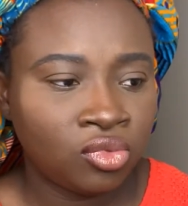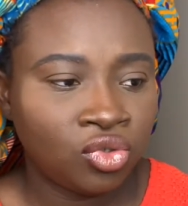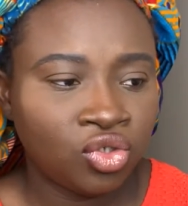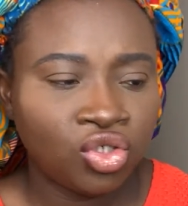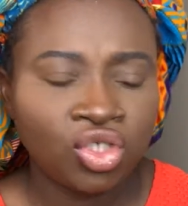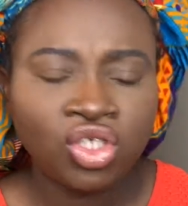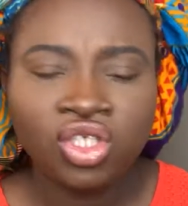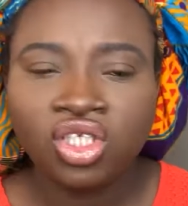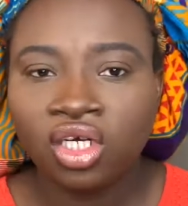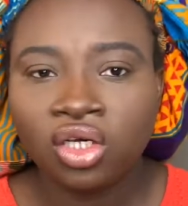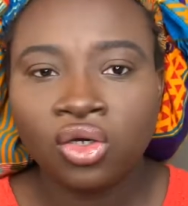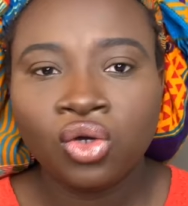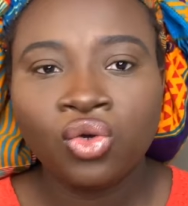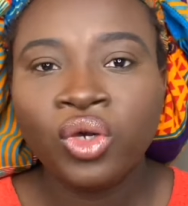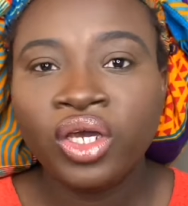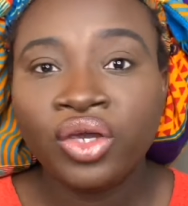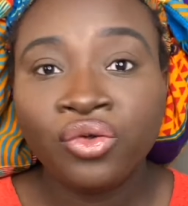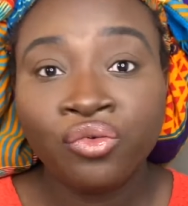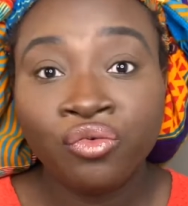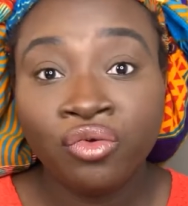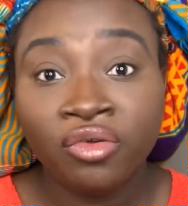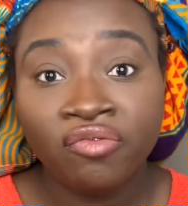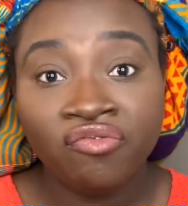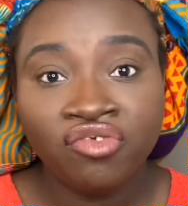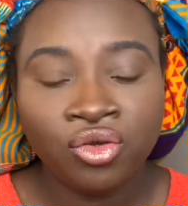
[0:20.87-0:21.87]
Just a quick
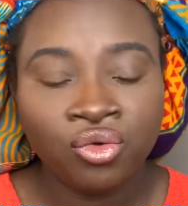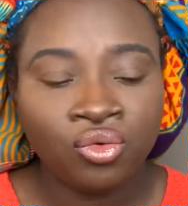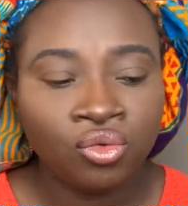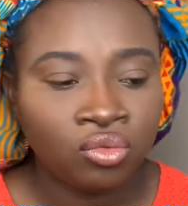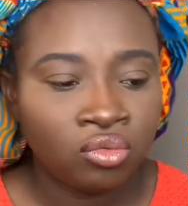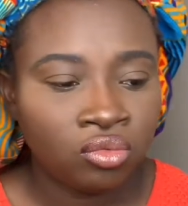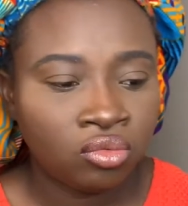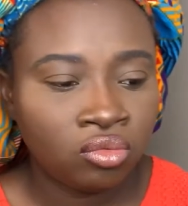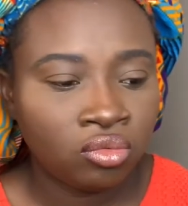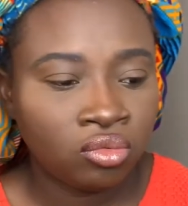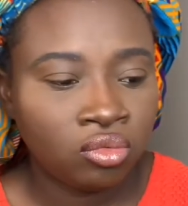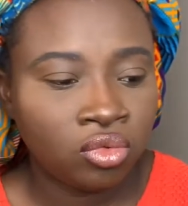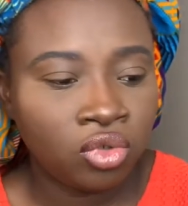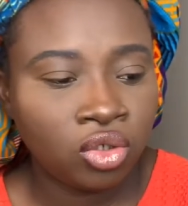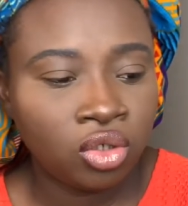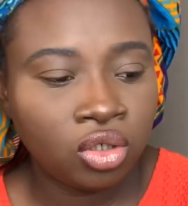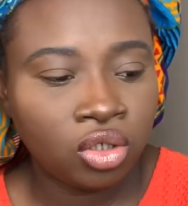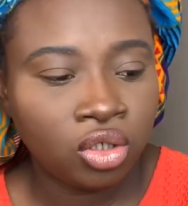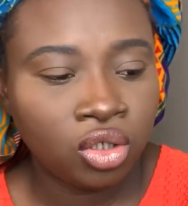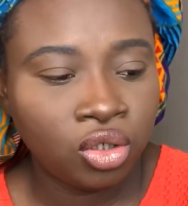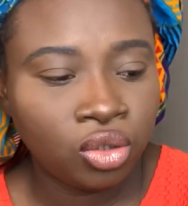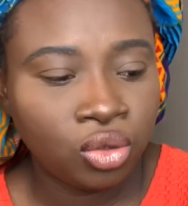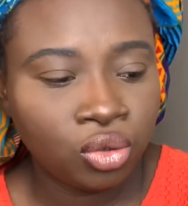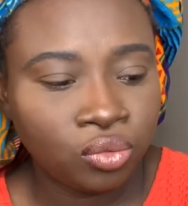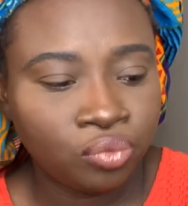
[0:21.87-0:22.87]
review,
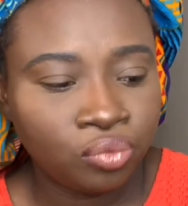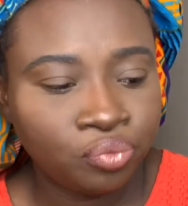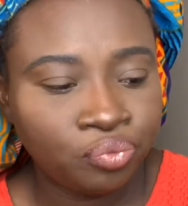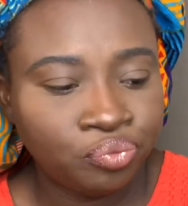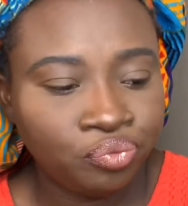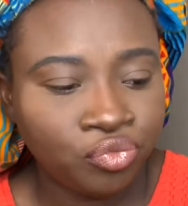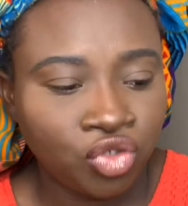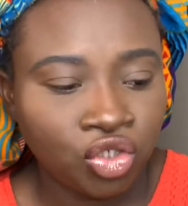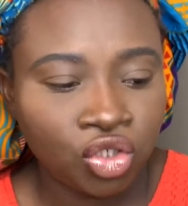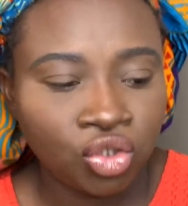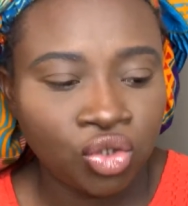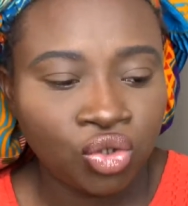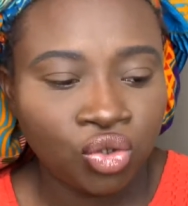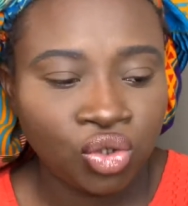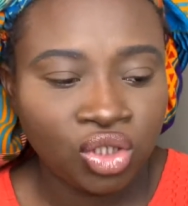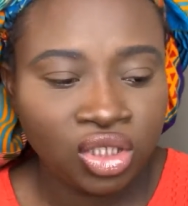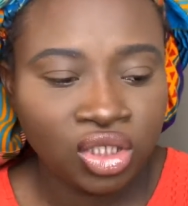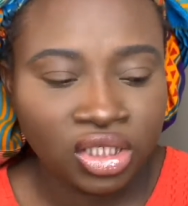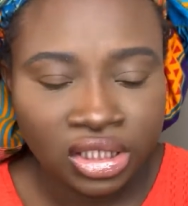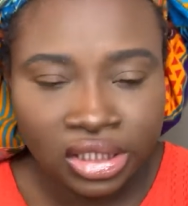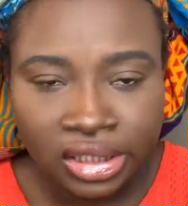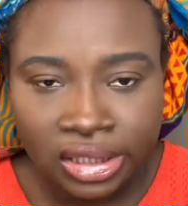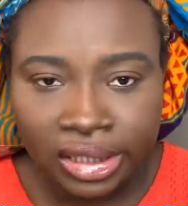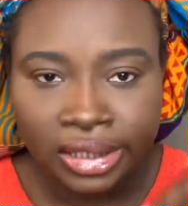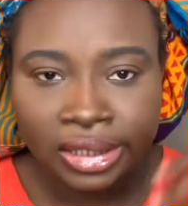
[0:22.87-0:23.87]
just to
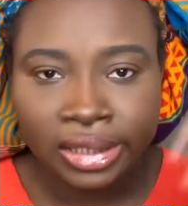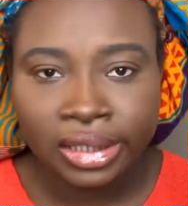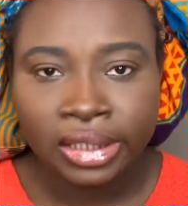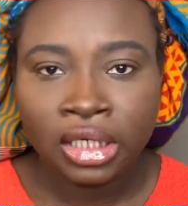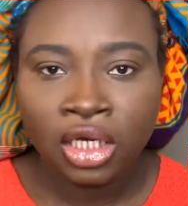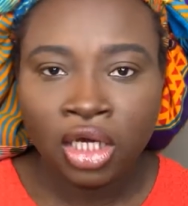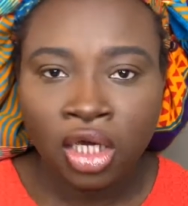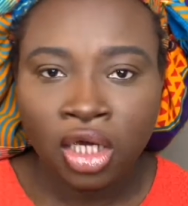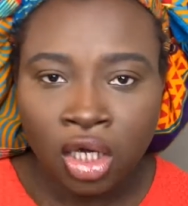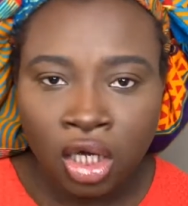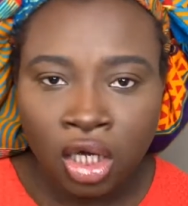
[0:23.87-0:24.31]
see the